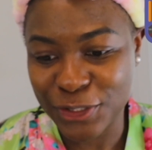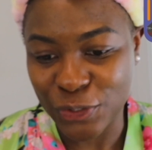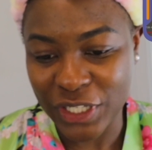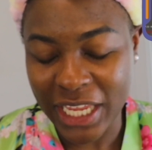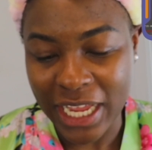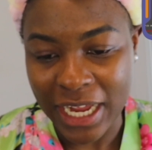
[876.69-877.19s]

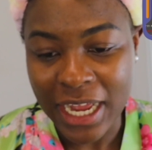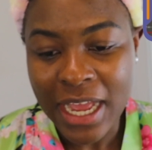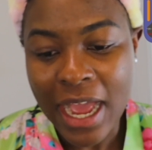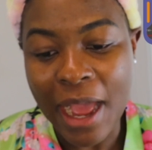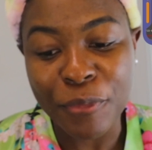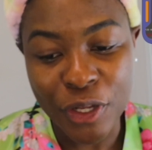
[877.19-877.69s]
So yeah,
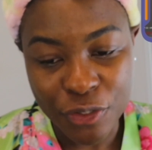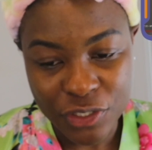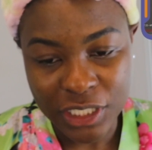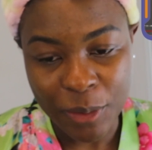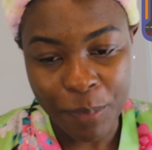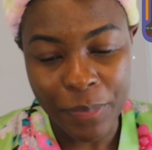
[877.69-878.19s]
I'm going to
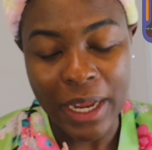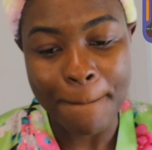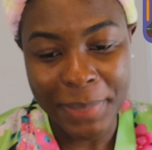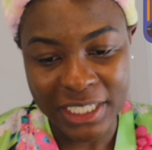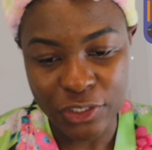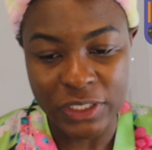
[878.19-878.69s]
skip
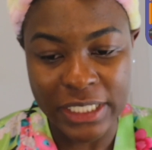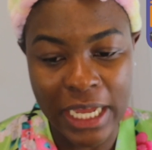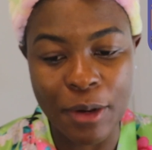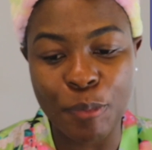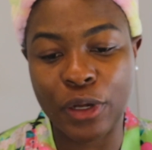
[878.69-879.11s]
and pass on that,